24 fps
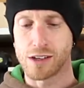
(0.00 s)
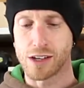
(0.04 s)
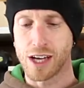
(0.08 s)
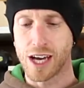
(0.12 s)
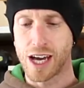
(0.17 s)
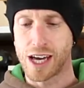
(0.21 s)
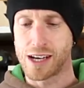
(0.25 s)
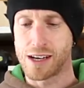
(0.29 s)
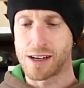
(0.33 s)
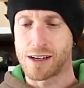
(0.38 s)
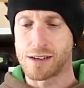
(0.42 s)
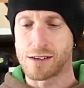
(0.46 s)

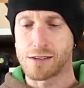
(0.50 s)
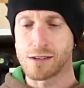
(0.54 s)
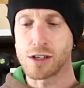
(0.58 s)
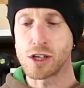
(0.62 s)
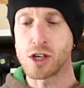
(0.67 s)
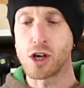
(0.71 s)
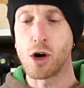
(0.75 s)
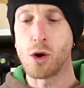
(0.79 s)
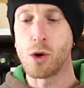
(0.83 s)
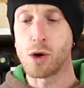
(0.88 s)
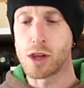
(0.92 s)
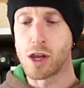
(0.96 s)
kind
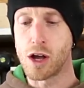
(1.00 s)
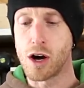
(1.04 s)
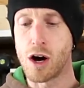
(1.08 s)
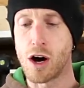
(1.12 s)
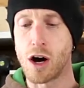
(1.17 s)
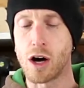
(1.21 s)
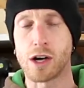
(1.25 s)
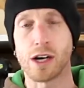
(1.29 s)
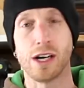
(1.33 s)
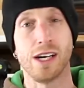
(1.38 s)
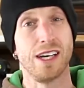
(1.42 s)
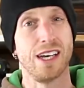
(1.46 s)
of go
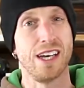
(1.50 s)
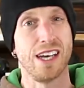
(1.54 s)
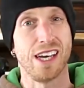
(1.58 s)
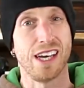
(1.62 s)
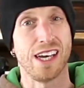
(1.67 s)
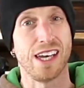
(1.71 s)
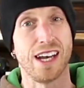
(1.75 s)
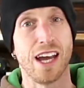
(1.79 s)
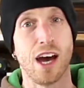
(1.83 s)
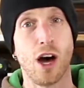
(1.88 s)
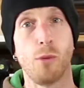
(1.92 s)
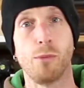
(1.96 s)
along
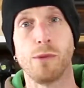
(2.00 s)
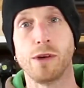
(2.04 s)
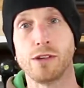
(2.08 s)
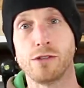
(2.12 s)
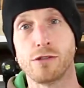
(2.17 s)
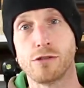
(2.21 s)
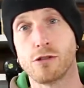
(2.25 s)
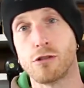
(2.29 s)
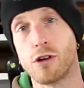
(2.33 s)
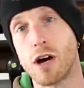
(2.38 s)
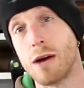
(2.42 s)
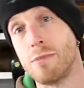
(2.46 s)
and help me
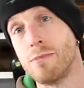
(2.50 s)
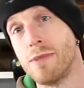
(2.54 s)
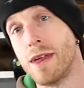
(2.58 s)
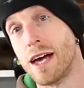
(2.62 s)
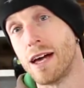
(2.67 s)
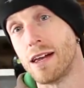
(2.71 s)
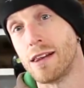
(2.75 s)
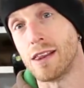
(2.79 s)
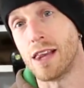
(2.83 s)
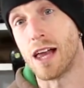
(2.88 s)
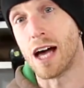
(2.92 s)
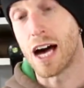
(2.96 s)
scribe
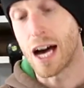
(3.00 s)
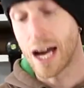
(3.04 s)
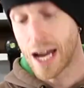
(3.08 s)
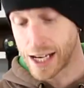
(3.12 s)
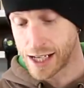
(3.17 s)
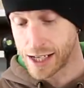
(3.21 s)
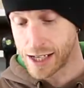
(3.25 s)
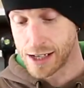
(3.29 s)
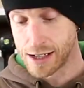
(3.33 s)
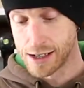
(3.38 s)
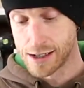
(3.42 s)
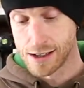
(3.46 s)
that
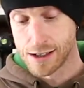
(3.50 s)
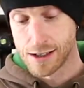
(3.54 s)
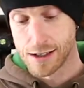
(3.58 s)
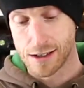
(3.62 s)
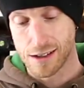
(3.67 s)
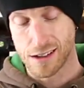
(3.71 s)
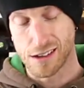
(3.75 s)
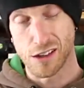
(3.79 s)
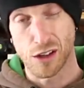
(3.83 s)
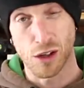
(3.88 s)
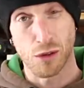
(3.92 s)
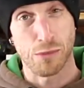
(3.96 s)
line
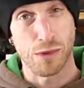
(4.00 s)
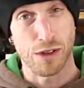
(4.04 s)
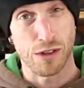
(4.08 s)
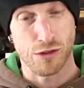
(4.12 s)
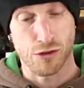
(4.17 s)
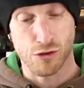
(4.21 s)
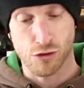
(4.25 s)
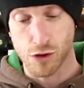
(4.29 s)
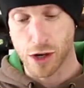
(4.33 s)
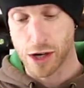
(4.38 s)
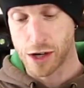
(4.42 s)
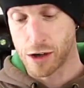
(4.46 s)
a little bit
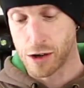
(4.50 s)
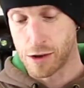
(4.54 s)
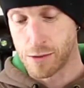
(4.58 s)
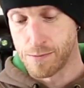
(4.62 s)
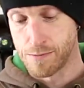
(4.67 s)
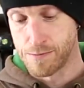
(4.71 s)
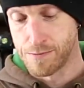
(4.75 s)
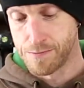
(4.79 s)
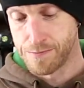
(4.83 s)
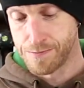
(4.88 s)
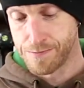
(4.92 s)
straighter.